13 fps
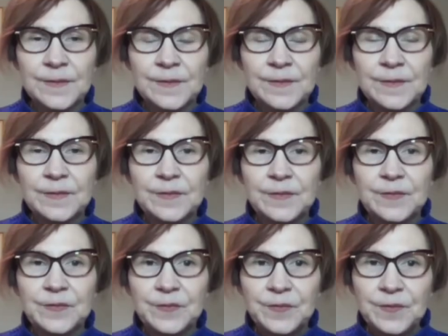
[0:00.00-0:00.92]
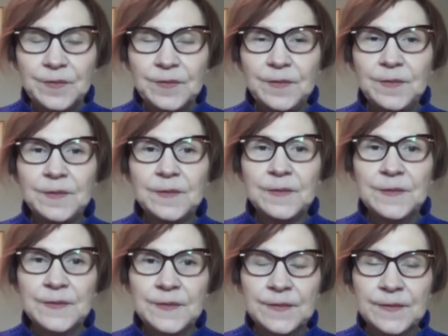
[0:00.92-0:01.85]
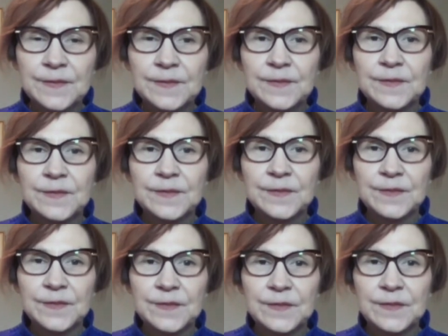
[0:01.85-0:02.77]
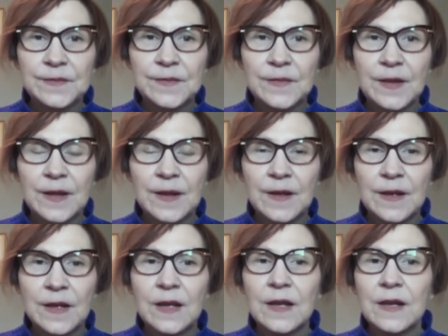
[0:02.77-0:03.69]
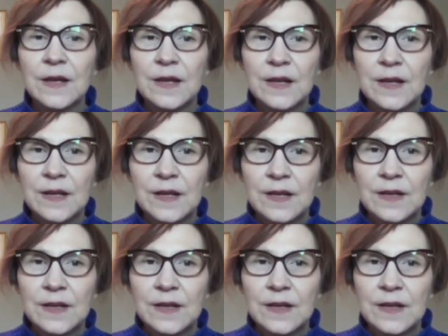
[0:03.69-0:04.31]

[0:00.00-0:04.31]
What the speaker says: No words are spoken by the person on screen.